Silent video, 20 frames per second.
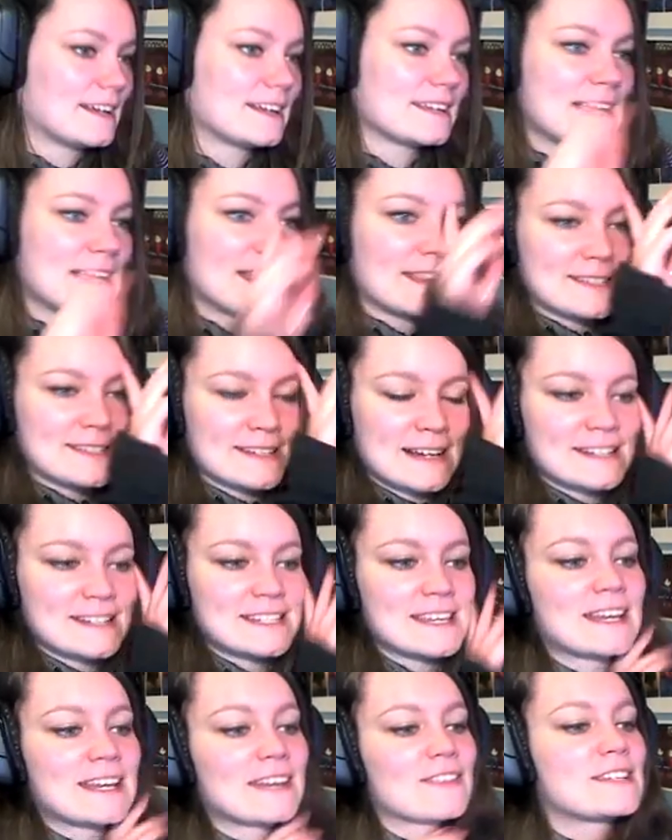Yeah, let's not
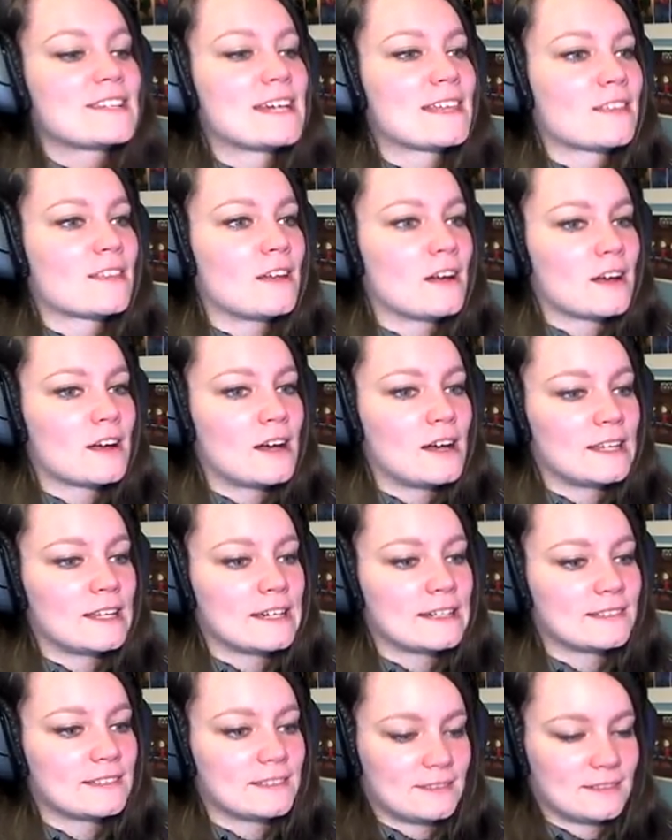take out the Deathclaw
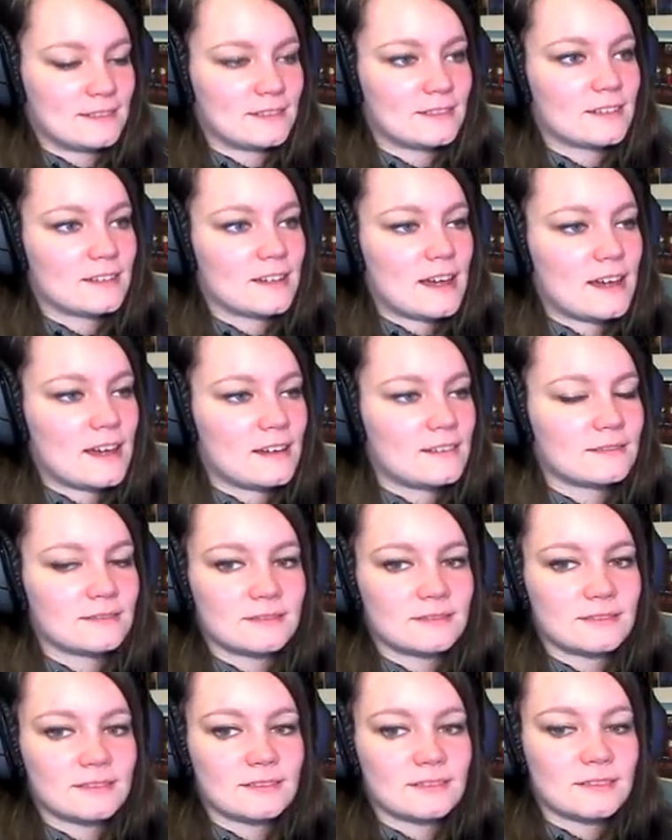Gauntlet. Okay.
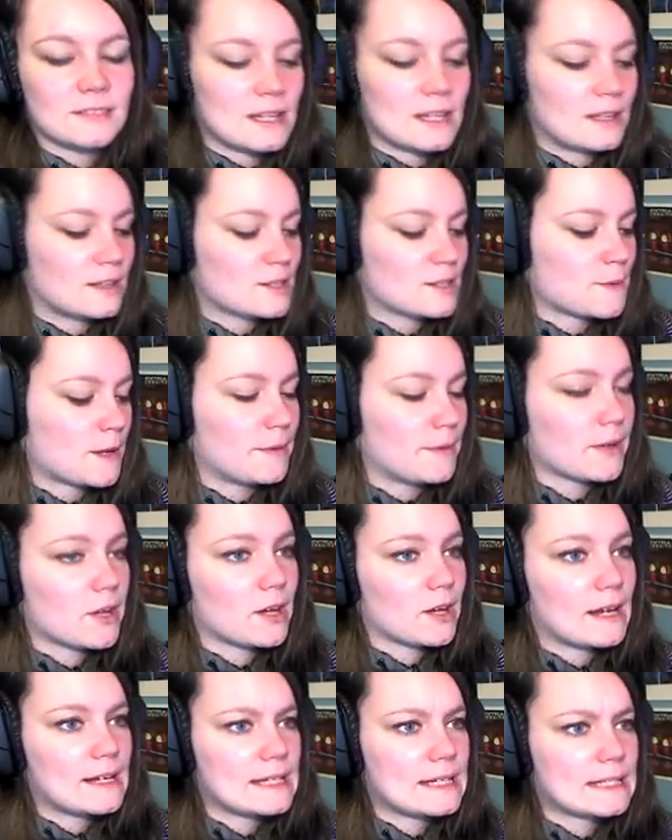Yeah, that's probably a
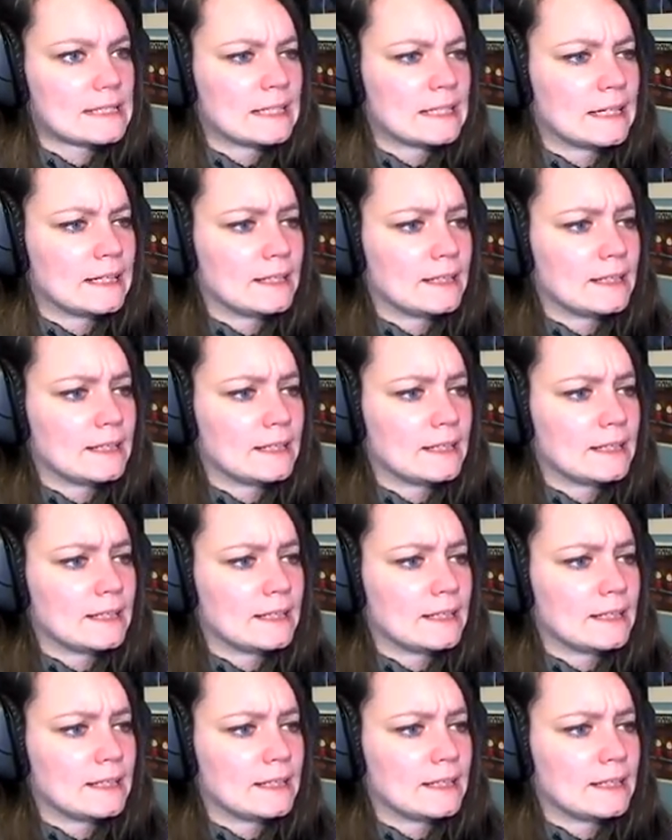good idea.